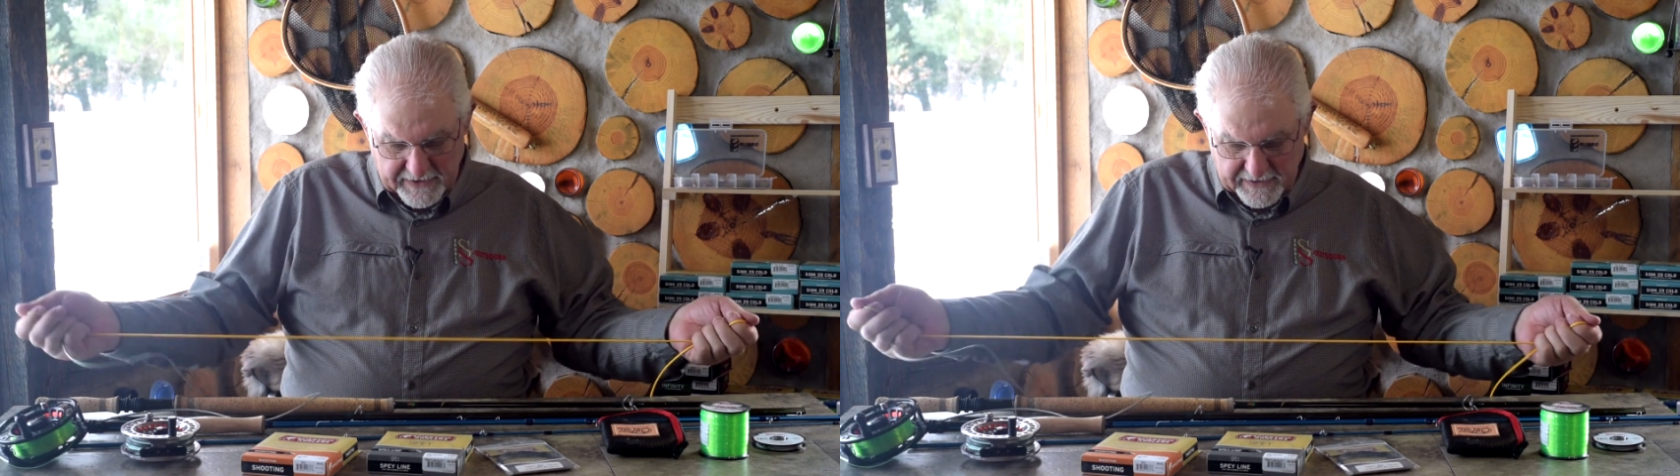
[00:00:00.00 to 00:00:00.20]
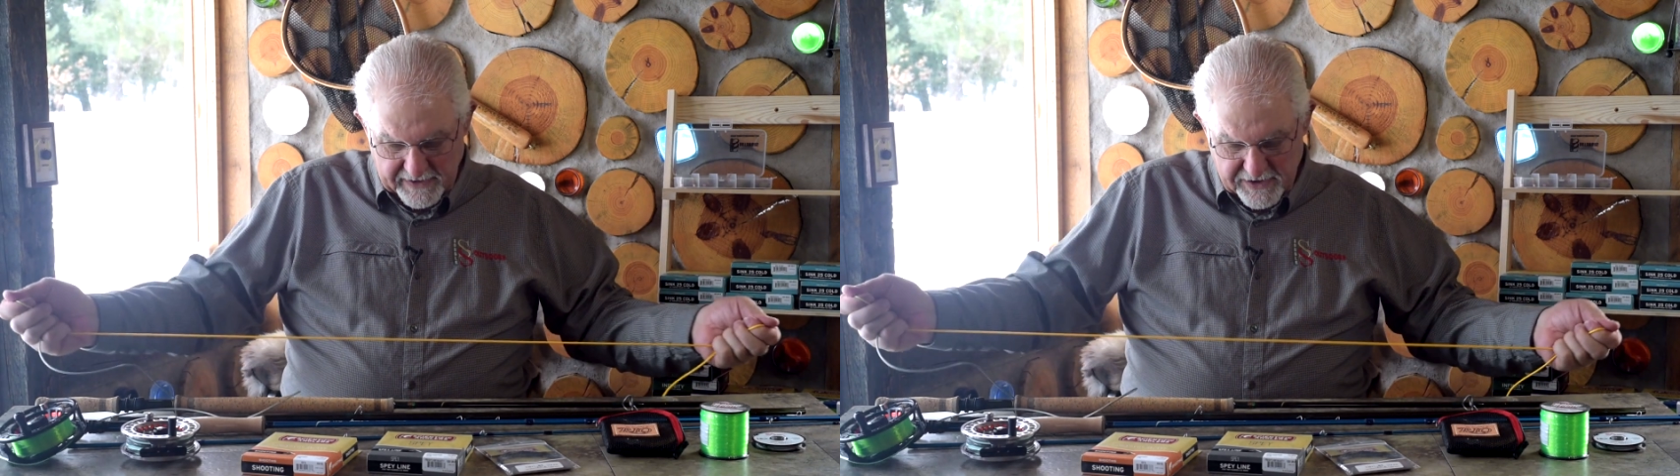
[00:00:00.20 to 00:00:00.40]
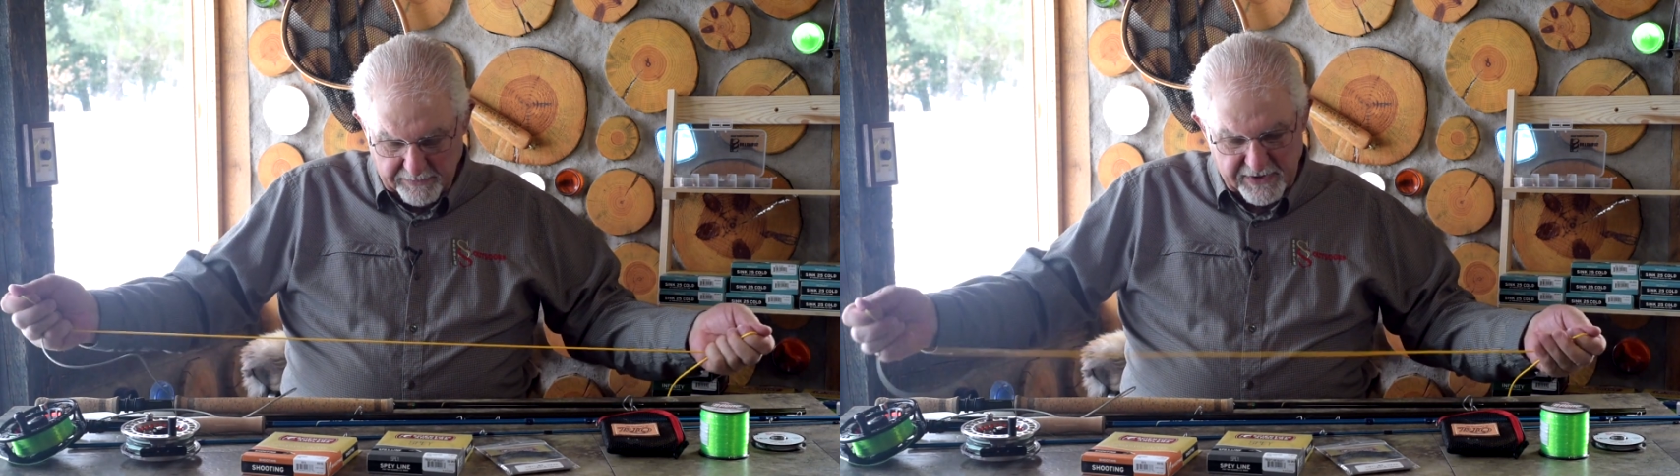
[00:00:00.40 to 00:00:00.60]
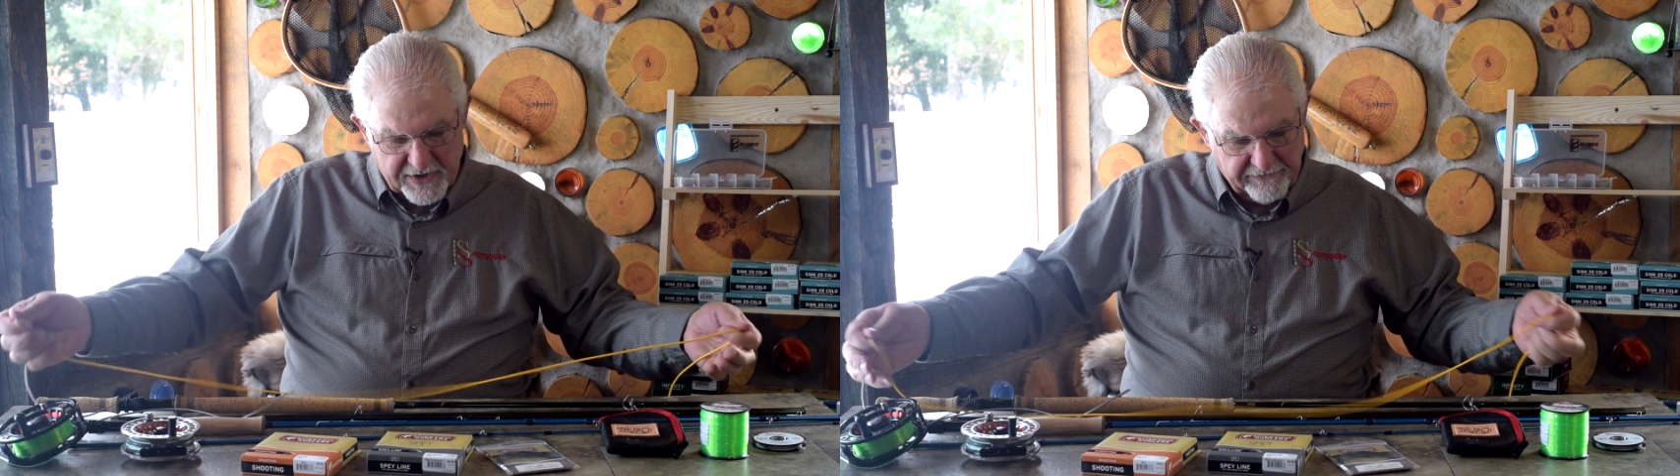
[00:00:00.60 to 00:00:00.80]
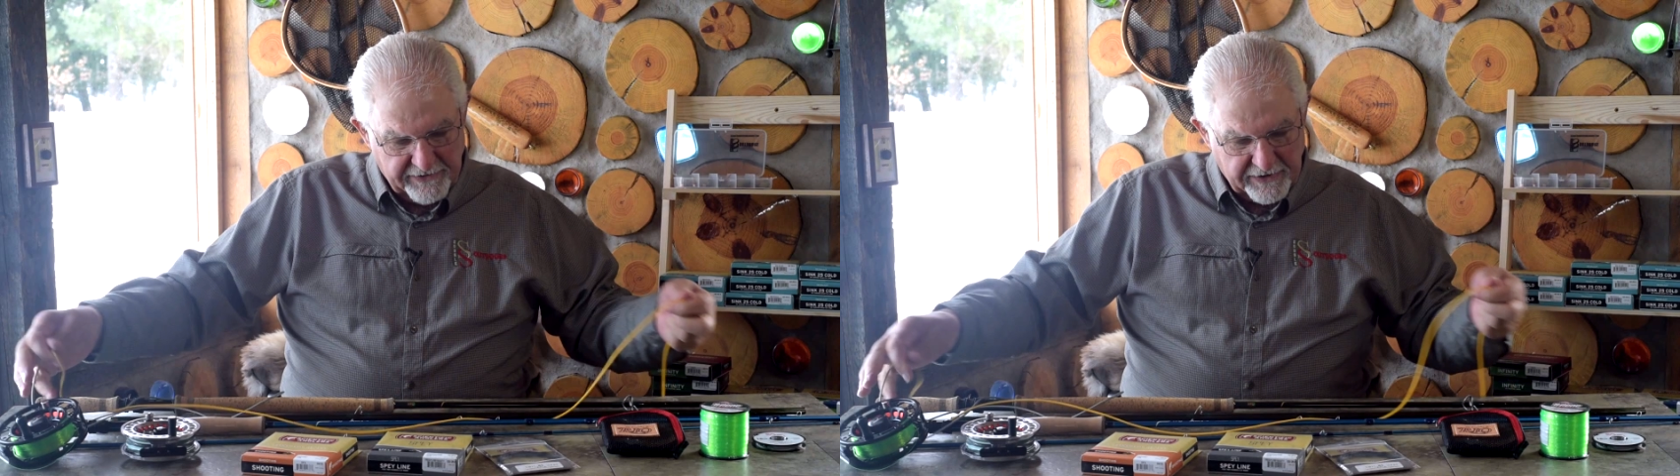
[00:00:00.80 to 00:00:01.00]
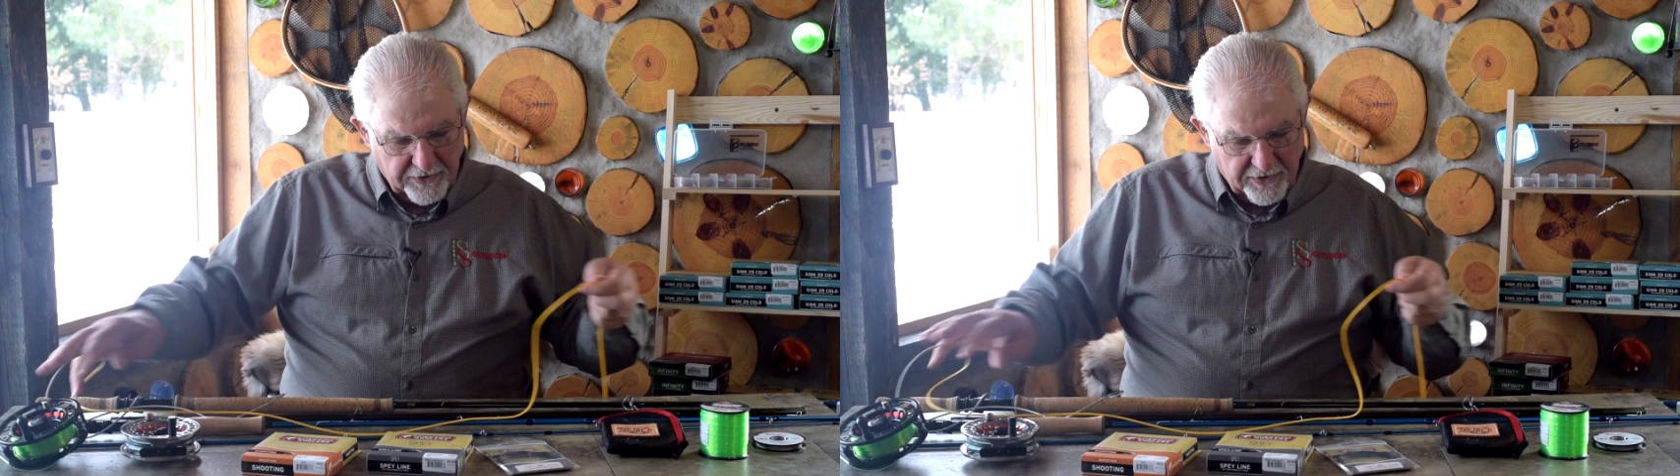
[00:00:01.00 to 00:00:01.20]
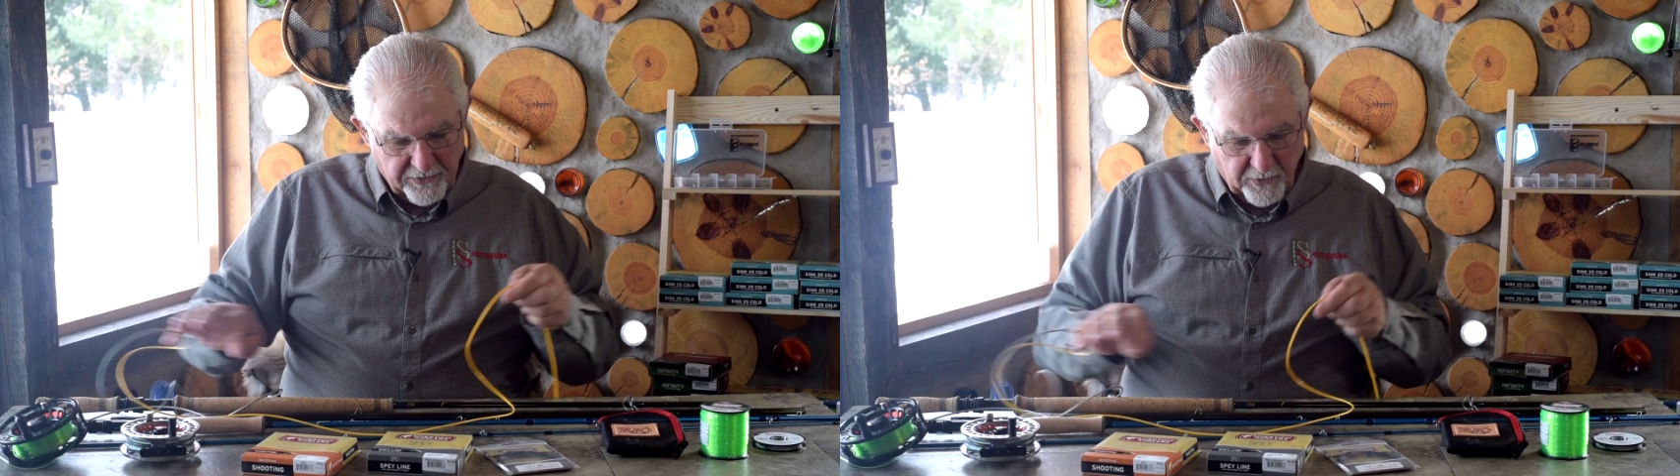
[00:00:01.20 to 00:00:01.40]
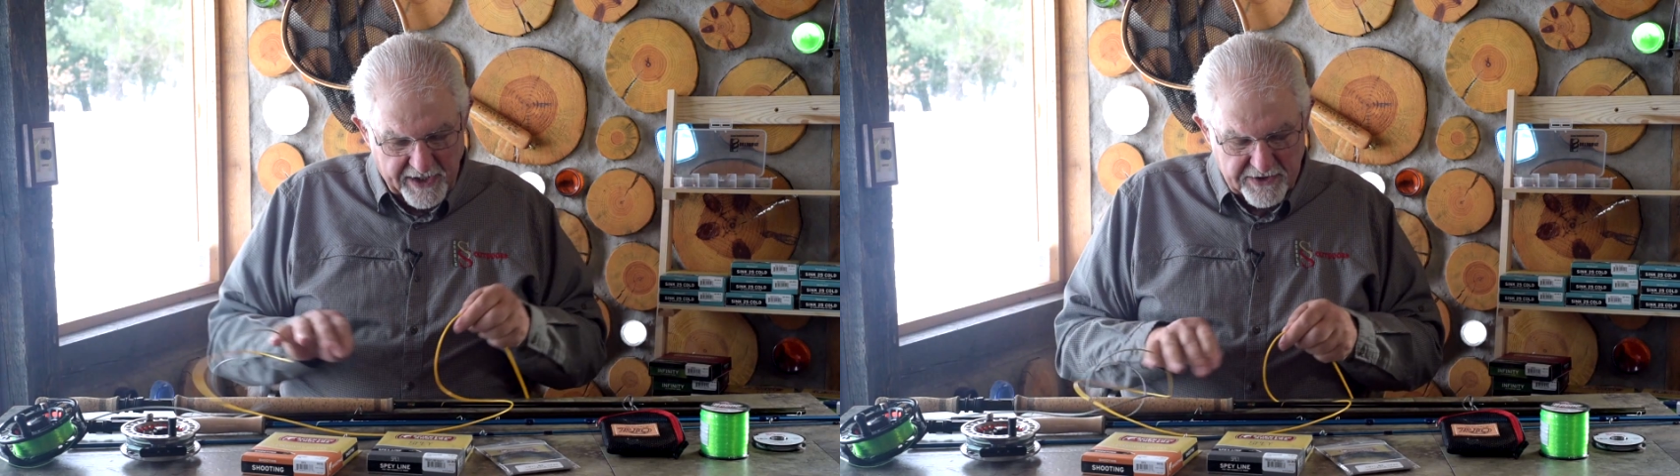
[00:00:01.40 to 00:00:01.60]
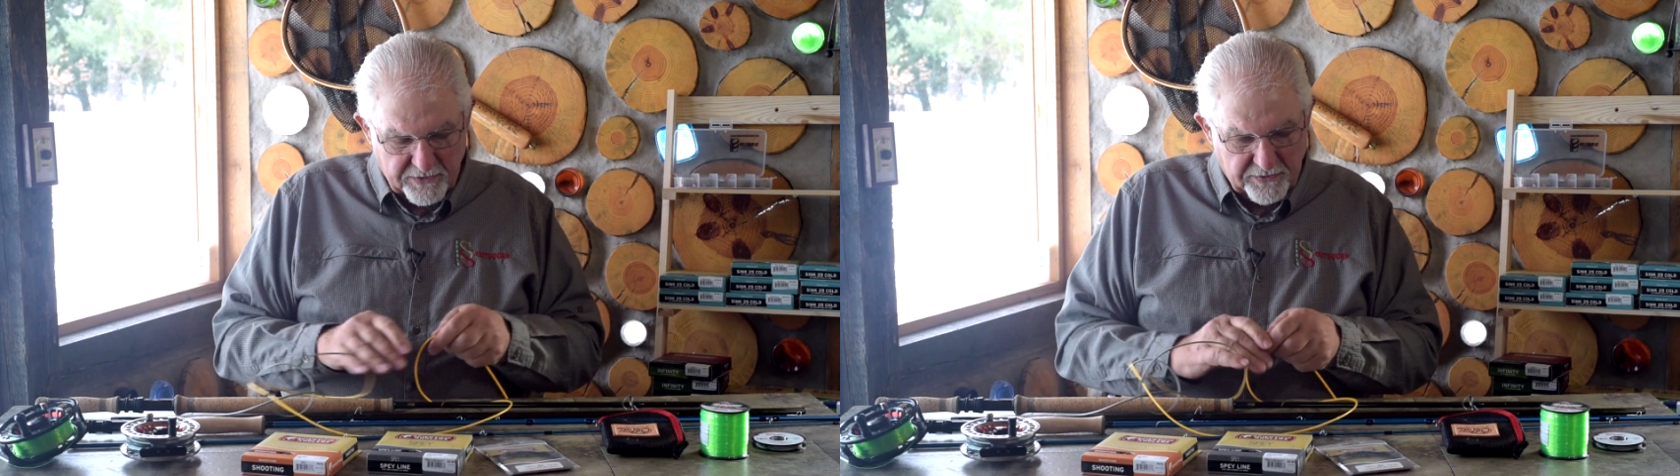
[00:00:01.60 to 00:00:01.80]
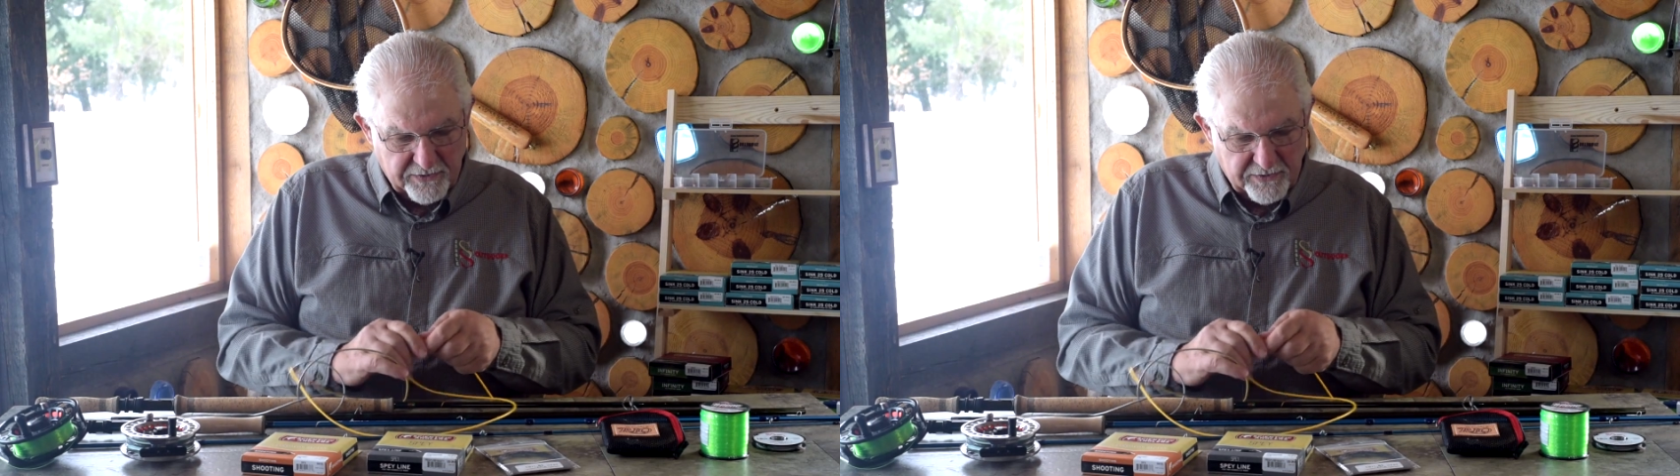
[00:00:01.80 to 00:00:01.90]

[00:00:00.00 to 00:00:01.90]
and that's a Pacific Northwest